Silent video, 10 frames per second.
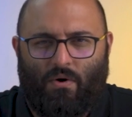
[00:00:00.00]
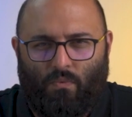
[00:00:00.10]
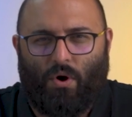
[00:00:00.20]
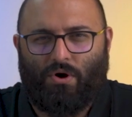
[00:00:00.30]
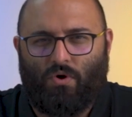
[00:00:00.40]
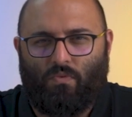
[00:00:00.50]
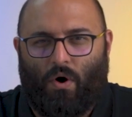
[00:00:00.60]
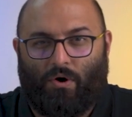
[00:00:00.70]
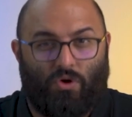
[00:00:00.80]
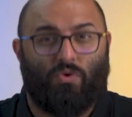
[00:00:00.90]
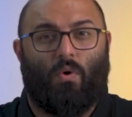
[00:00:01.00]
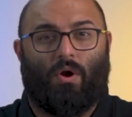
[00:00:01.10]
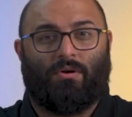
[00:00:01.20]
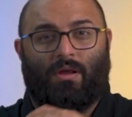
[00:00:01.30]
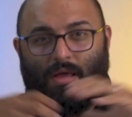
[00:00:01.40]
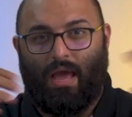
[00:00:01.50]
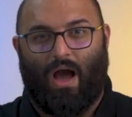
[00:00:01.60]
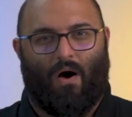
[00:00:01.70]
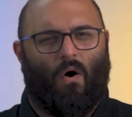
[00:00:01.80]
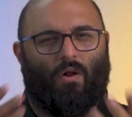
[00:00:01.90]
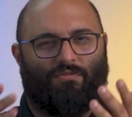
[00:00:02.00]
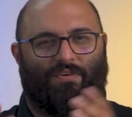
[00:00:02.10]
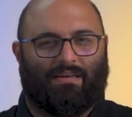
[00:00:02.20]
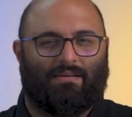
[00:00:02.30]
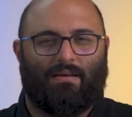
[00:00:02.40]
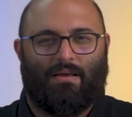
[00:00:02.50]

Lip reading: What do you want? Or do you want all of it?